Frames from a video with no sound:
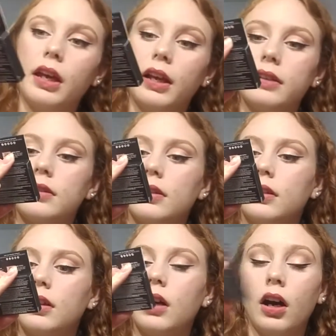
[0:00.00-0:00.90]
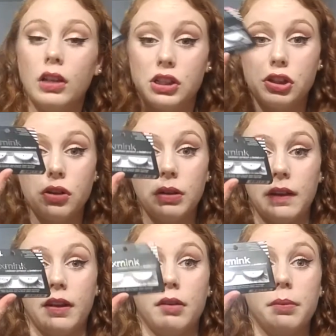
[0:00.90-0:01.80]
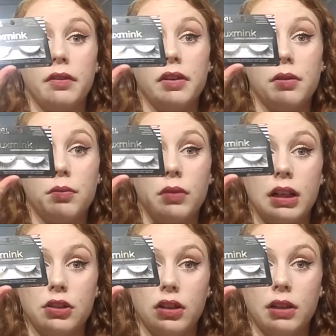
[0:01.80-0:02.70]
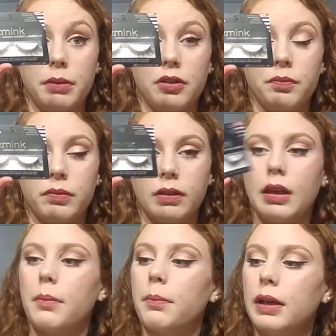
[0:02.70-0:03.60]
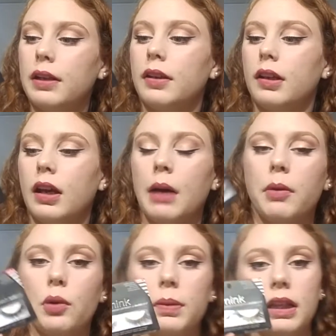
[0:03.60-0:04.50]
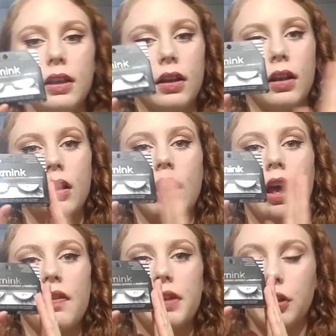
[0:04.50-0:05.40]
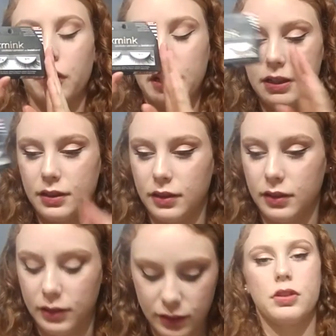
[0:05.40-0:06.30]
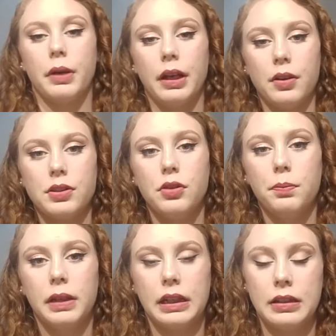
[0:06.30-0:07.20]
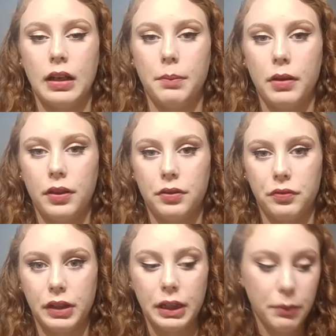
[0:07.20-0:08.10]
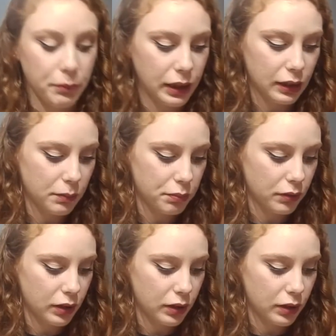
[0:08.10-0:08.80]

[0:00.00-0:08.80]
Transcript: and I'll let you know what I think about them when I try them out, but I'm hoping they're great. So I also picked up 3 makeup